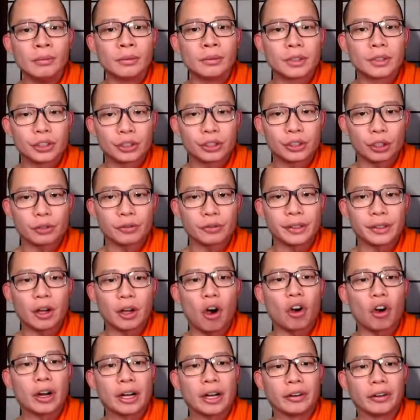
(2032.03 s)
serving
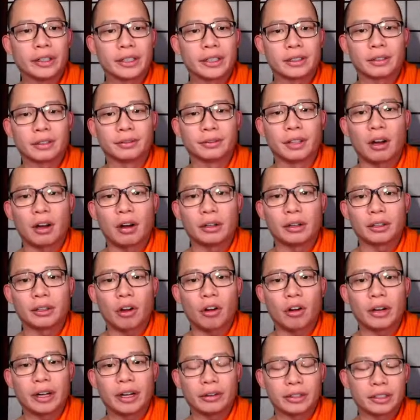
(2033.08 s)
all areas of law and
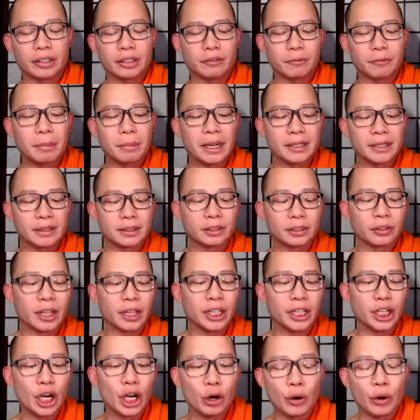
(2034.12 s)
all areas of medicine. So
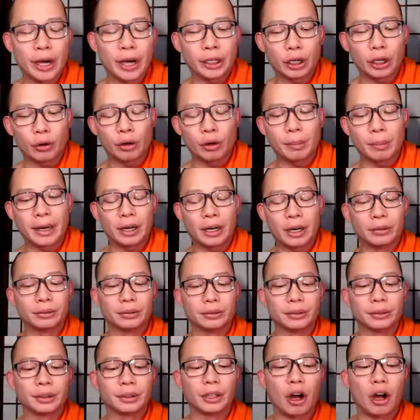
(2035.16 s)
they know I know about
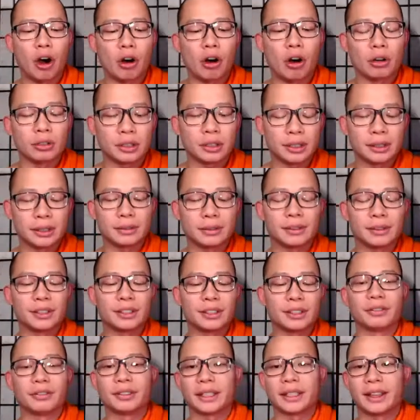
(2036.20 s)
laws and
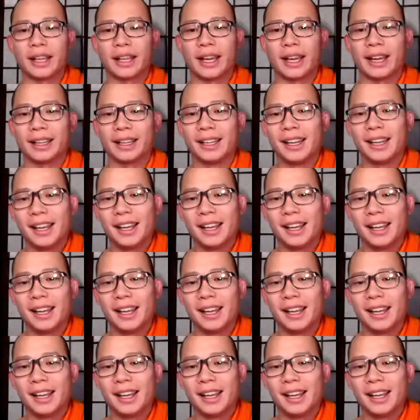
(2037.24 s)
stuff like that.